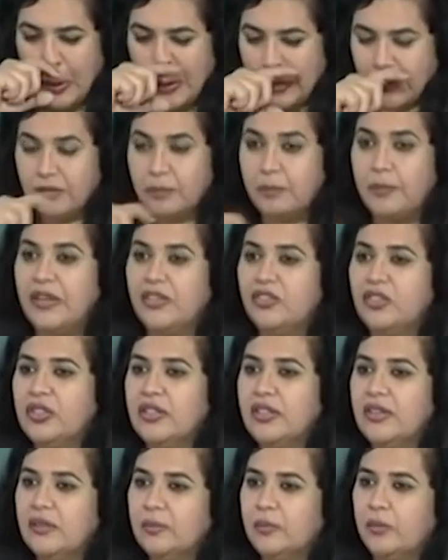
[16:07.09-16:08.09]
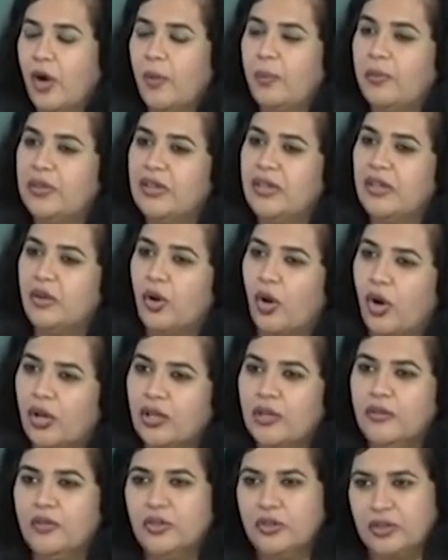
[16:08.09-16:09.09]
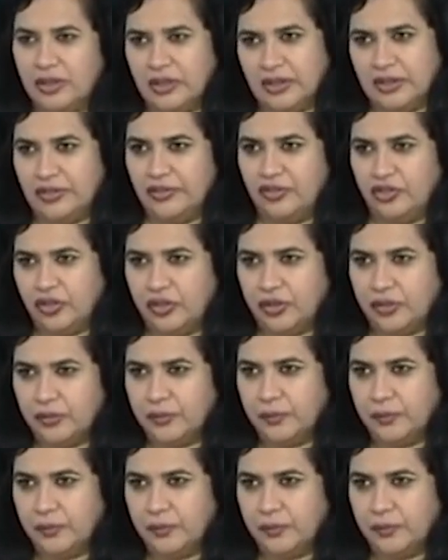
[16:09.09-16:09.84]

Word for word: especially popular Hollywood culture.